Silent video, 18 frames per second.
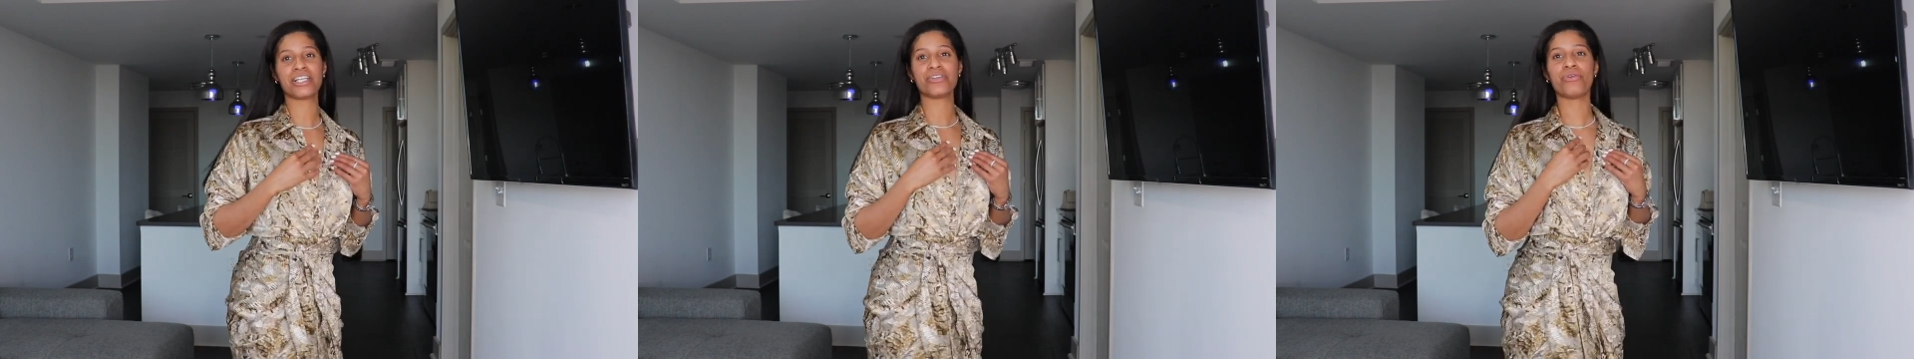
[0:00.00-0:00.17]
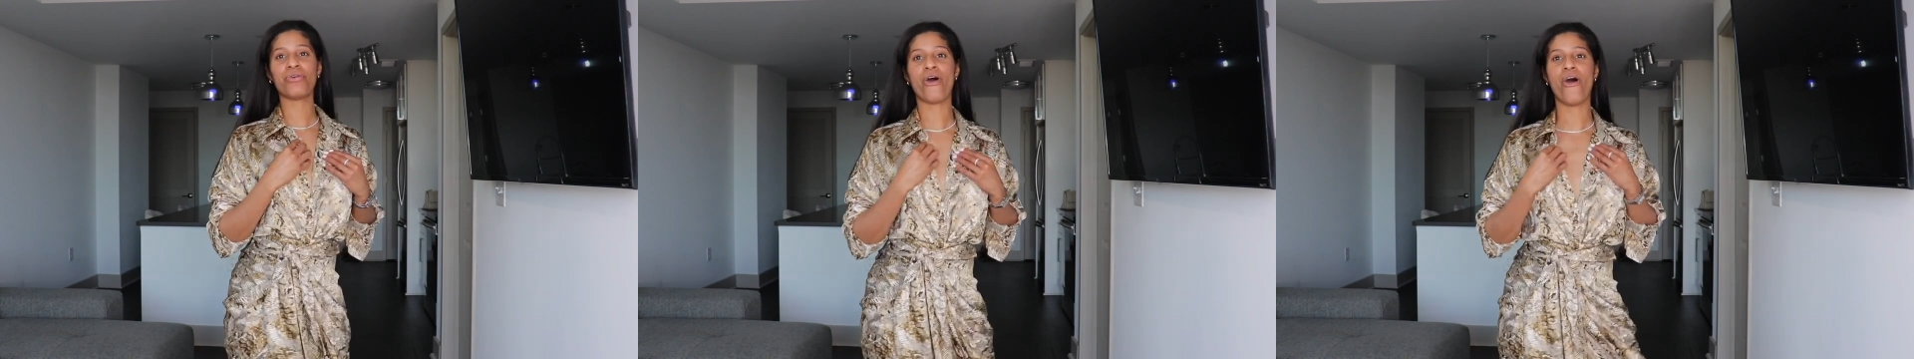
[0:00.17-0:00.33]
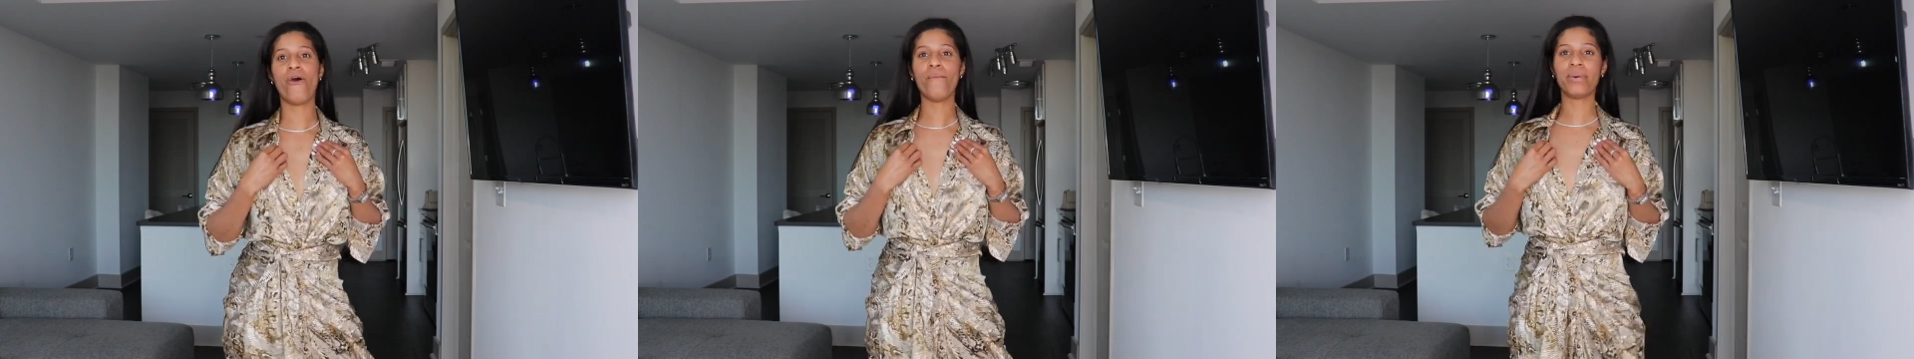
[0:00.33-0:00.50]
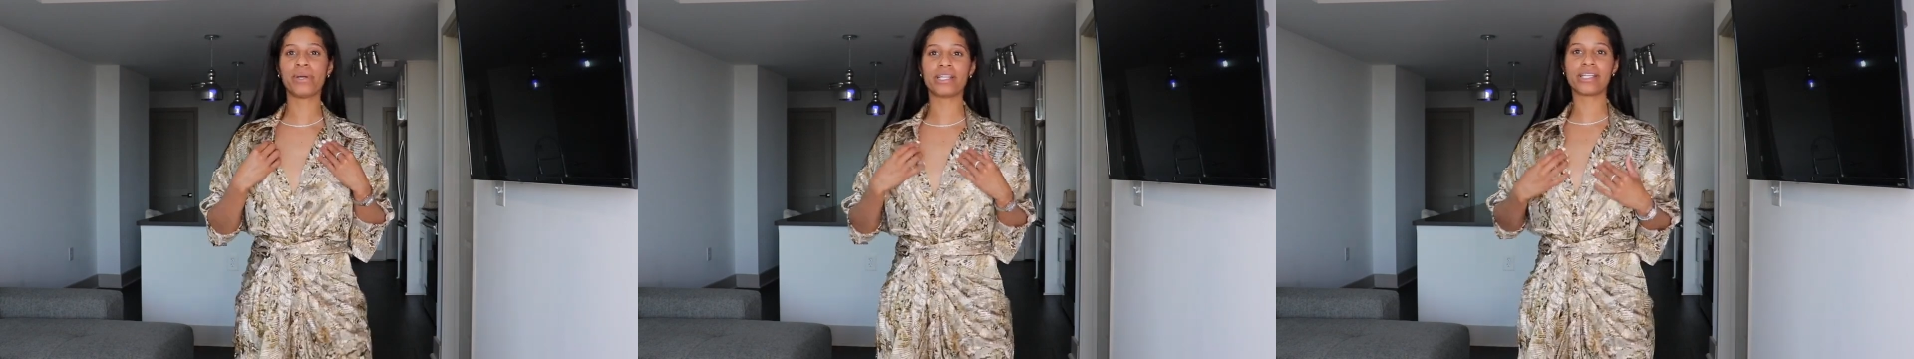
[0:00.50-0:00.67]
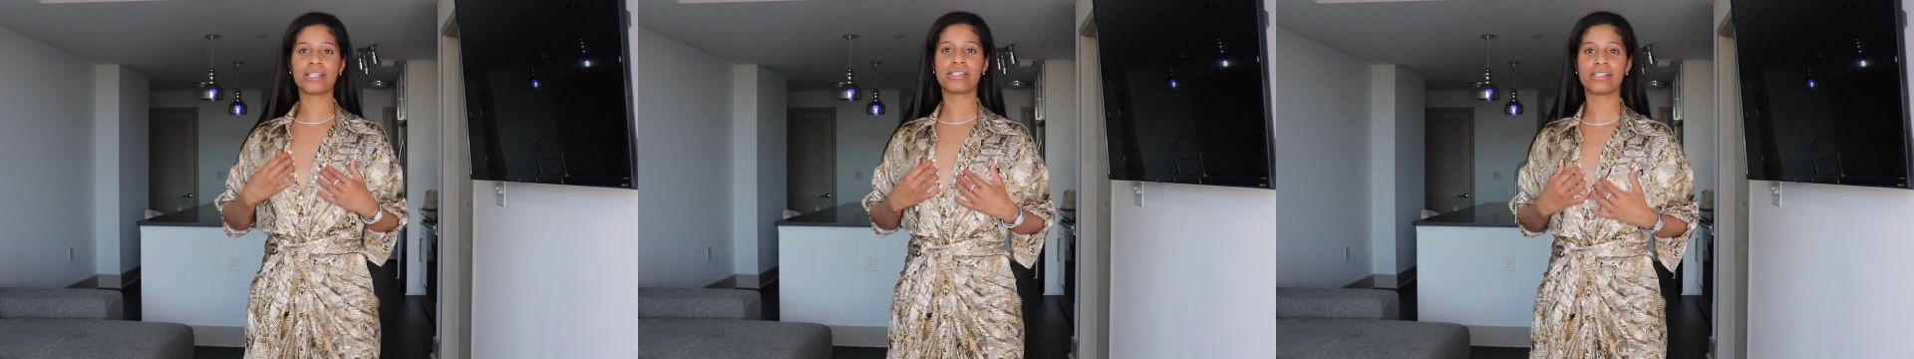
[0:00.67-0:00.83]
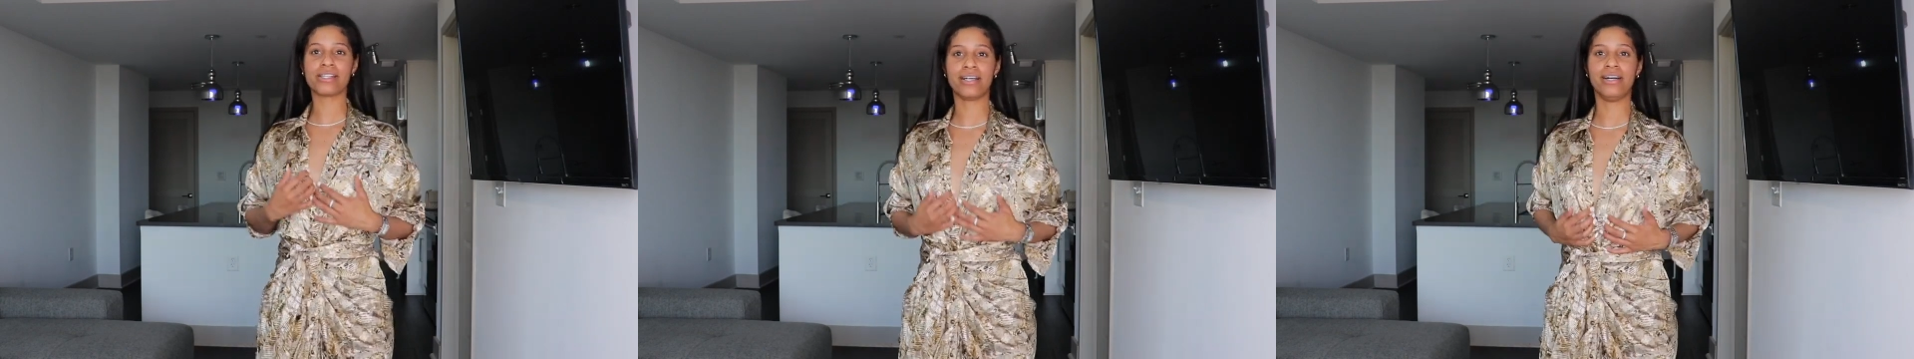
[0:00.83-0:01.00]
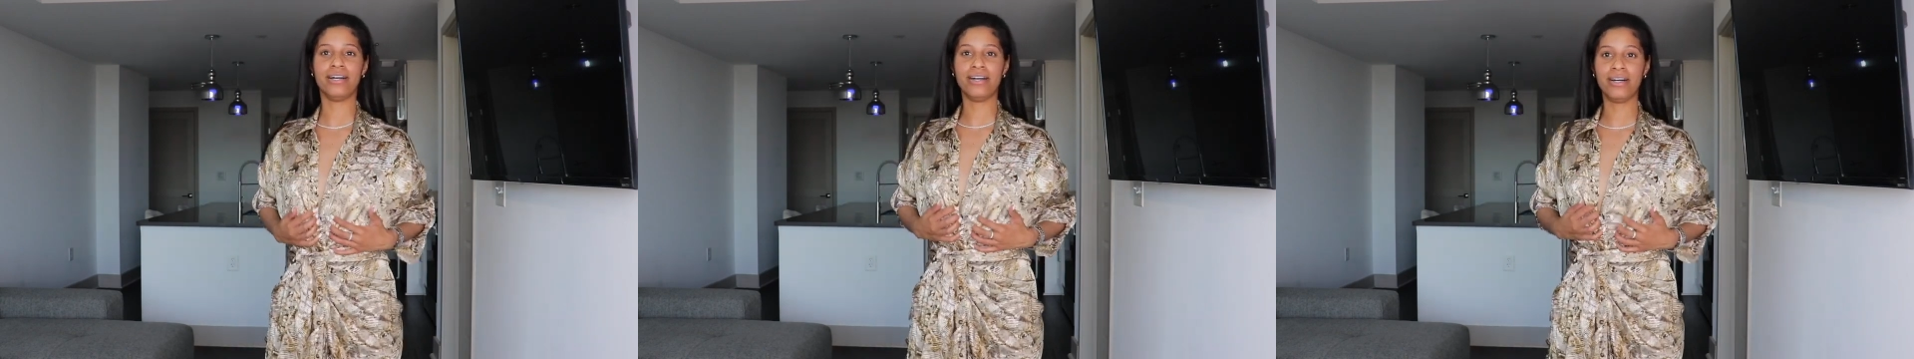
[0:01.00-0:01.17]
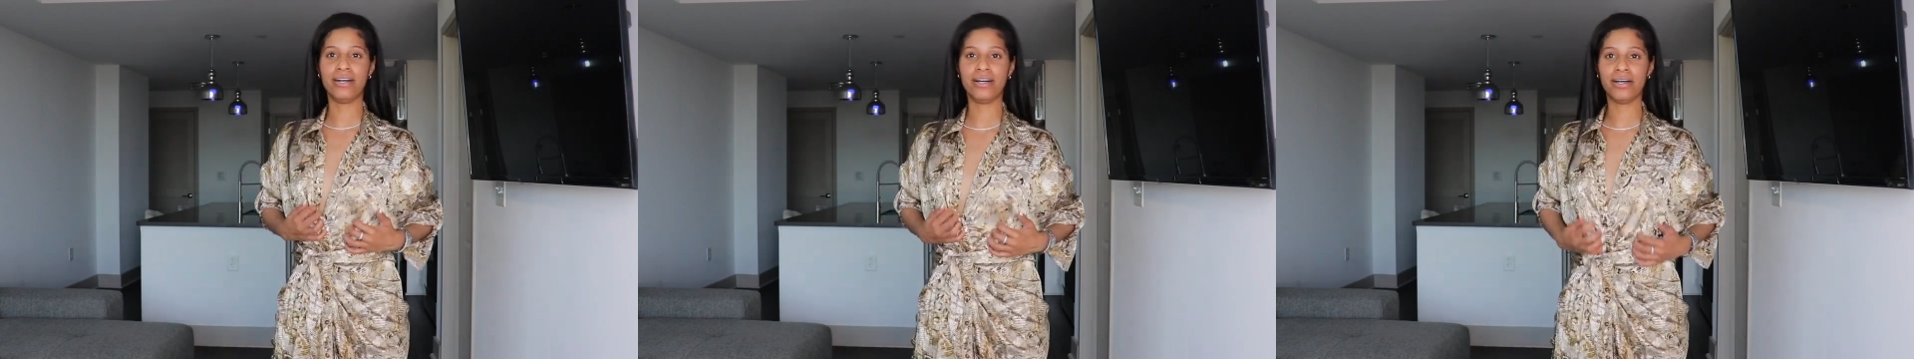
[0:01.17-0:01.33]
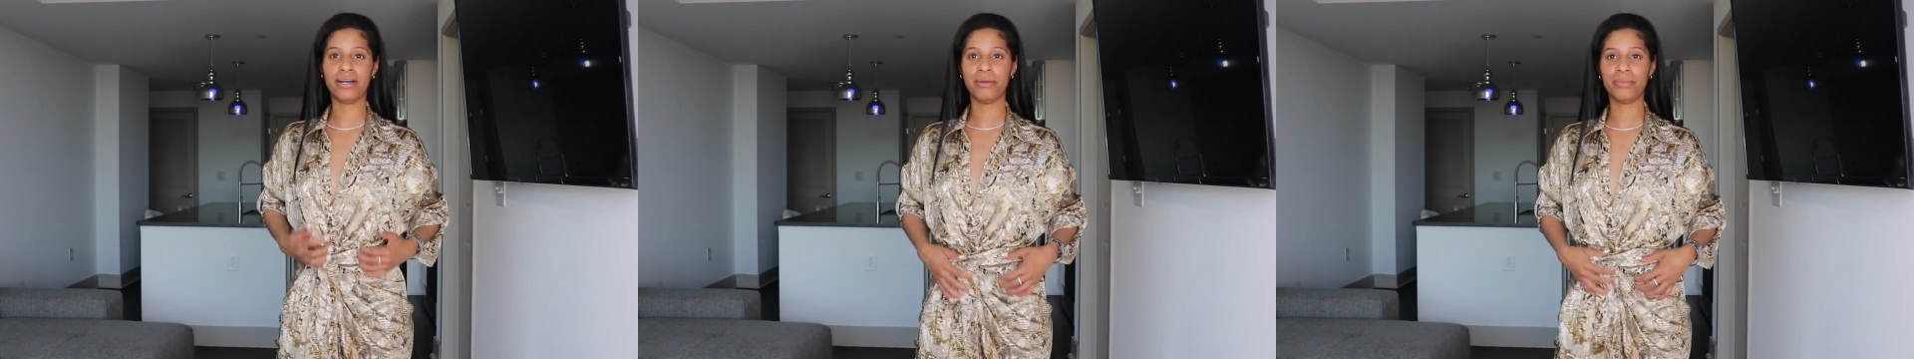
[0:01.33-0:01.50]
You open this
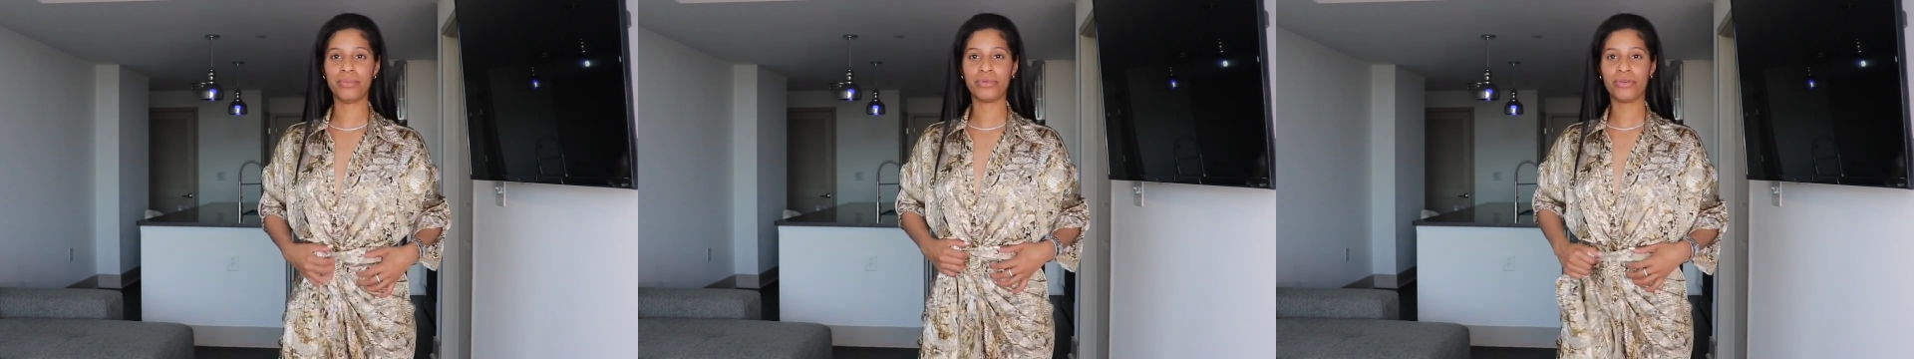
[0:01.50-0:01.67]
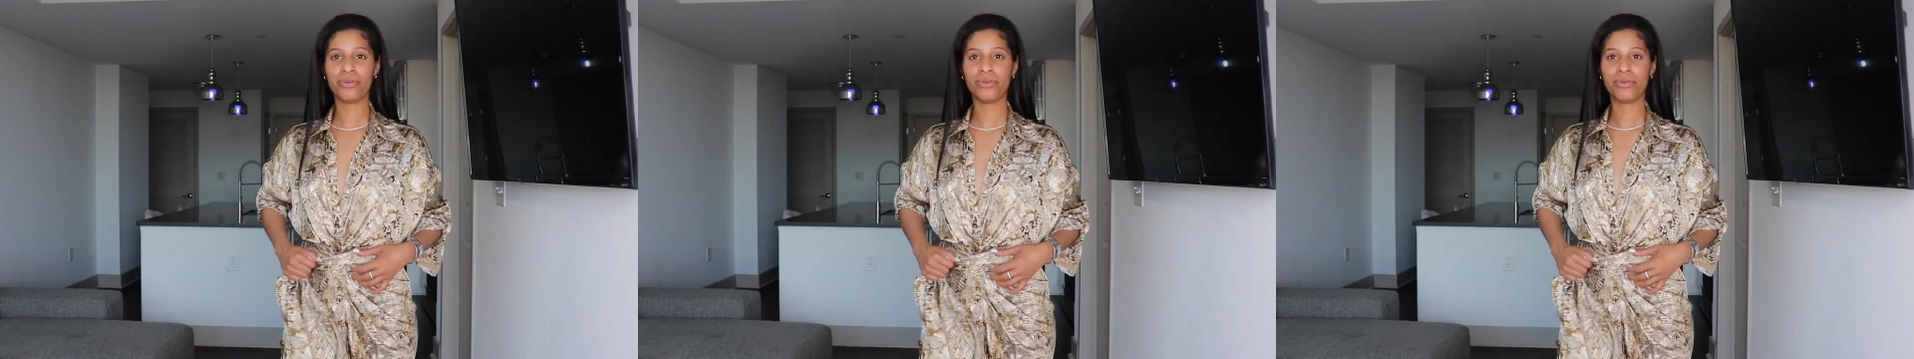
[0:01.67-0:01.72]
up,